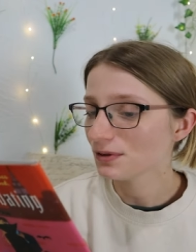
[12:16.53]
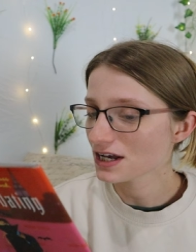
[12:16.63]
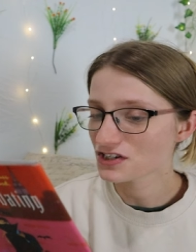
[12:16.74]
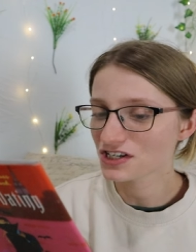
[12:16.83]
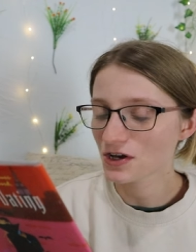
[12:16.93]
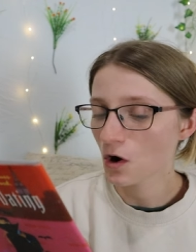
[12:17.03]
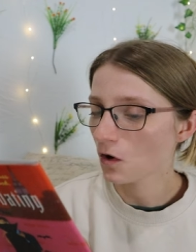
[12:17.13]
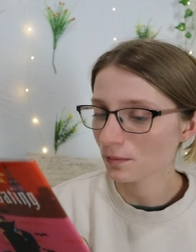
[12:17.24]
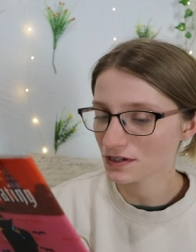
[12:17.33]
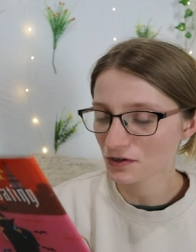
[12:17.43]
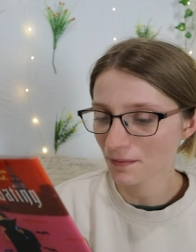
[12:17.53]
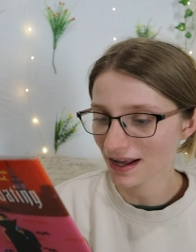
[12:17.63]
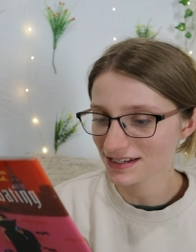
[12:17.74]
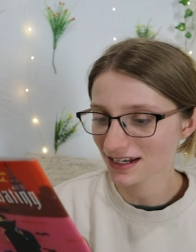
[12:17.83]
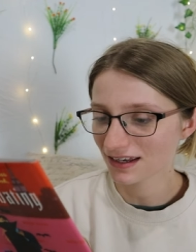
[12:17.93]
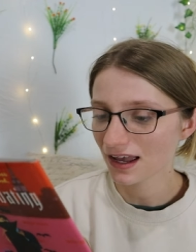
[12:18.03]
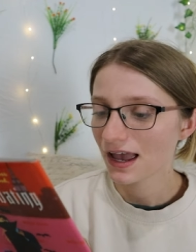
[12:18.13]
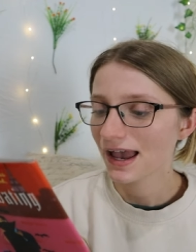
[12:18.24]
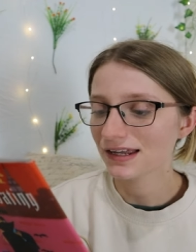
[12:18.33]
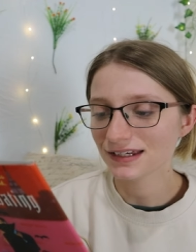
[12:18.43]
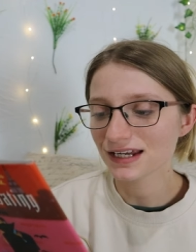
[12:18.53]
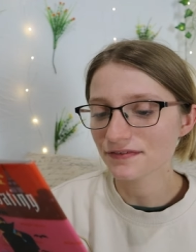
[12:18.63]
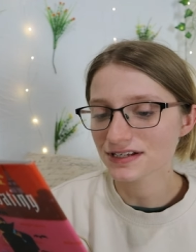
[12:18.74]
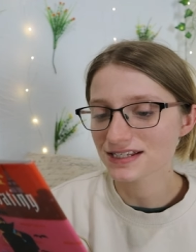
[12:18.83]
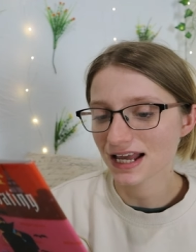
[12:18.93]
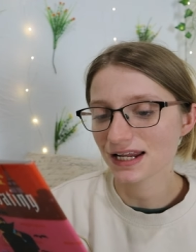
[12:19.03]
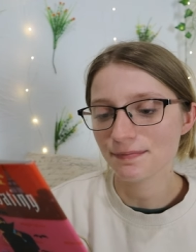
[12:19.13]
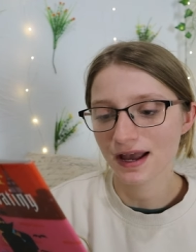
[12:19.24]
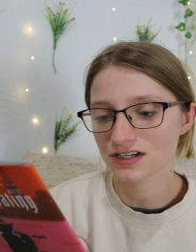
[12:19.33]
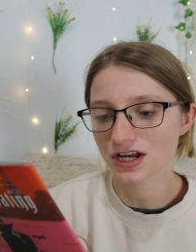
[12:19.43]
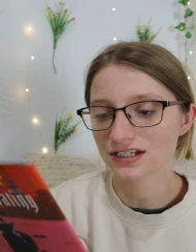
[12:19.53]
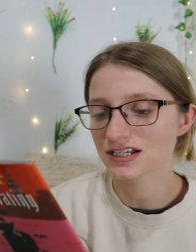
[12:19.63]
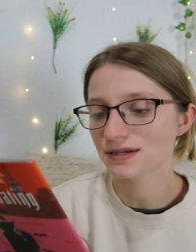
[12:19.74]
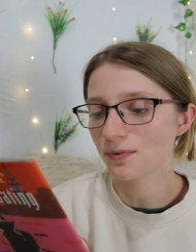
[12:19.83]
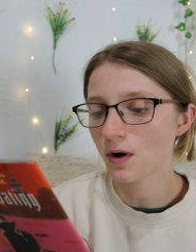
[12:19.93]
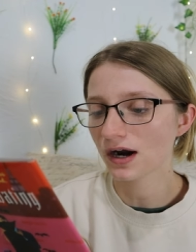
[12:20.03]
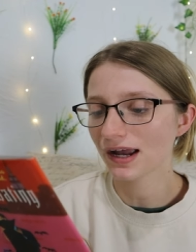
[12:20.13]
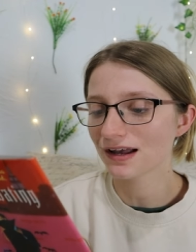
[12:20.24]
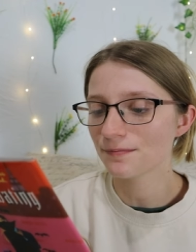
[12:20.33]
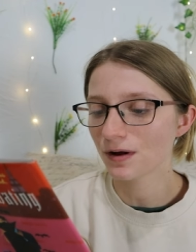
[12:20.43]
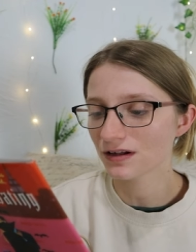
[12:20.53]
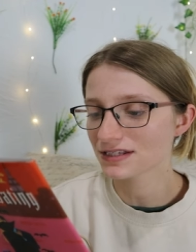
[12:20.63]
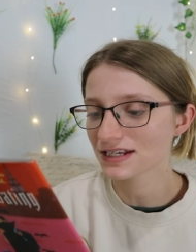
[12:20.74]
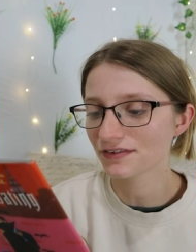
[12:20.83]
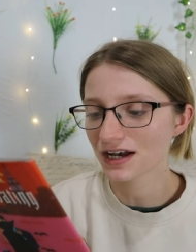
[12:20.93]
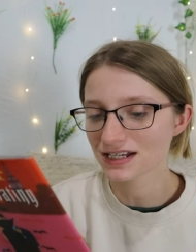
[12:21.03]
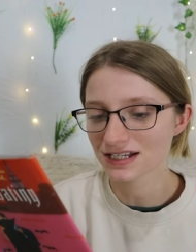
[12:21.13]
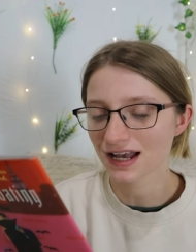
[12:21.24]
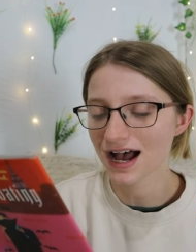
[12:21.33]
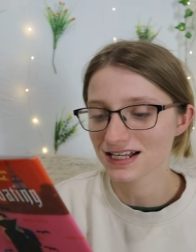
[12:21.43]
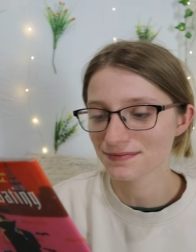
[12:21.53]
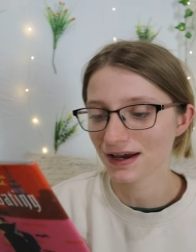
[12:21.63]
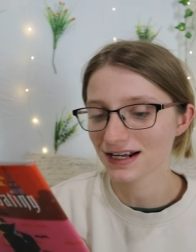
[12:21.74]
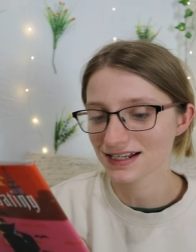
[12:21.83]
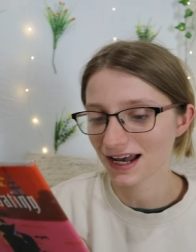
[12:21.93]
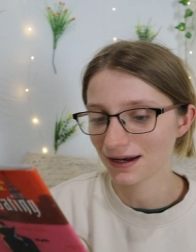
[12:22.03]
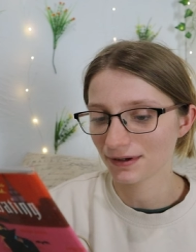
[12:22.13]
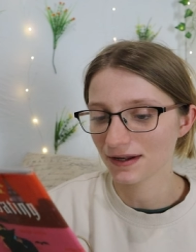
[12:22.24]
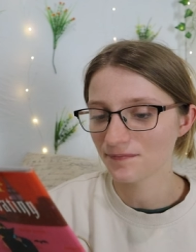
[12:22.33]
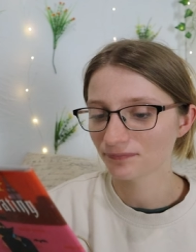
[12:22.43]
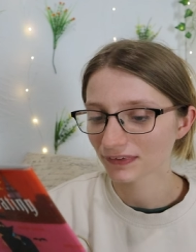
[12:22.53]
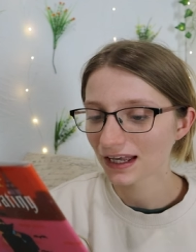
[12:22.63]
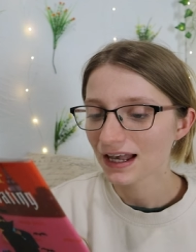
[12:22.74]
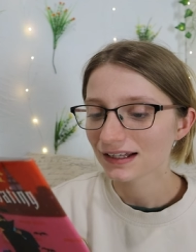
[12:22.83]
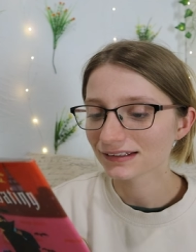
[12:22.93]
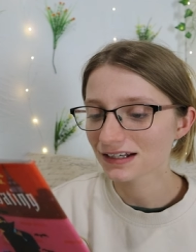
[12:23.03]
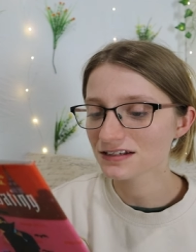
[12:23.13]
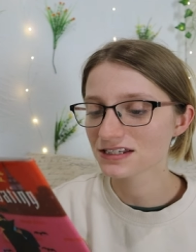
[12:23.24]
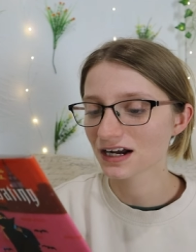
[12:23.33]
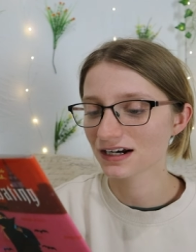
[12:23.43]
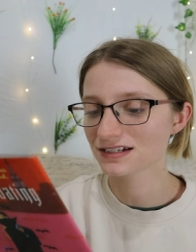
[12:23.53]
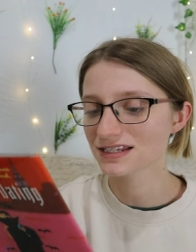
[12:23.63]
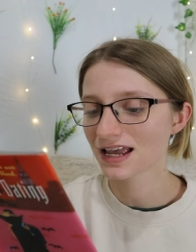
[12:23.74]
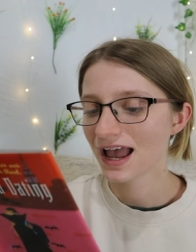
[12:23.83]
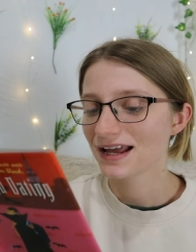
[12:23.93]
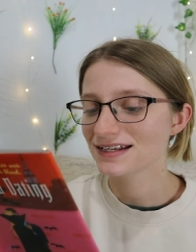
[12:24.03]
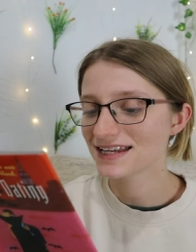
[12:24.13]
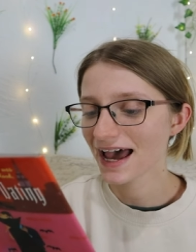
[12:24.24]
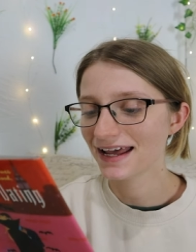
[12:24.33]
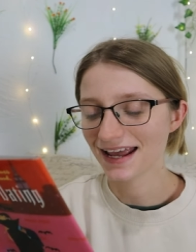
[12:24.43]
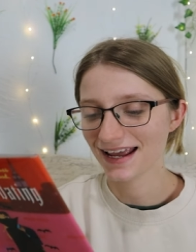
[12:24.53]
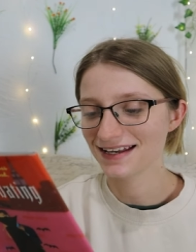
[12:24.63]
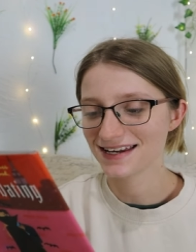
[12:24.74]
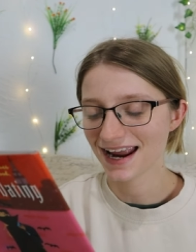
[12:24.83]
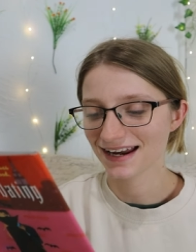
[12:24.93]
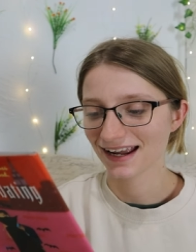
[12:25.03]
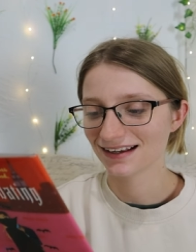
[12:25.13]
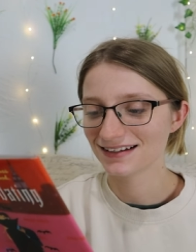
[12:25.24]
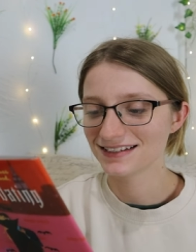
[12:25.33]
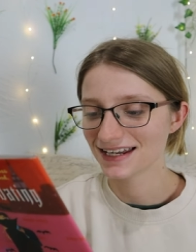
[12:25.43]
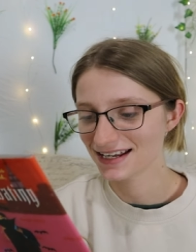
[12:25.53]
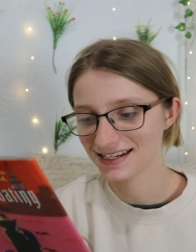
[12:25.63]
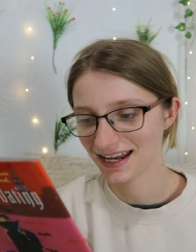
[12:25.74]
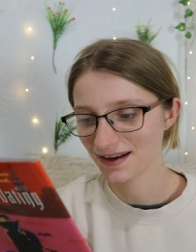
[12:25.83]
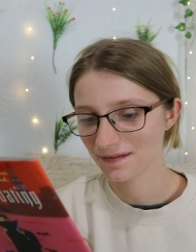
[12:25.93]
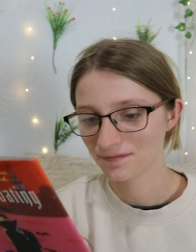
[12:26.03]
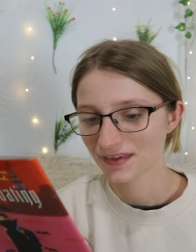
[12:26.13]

Plus, she's a hopeless romantic. In need of a steady paycheck to support a compulsive cos cosmetics habit, Lil starts dead end dating, DED,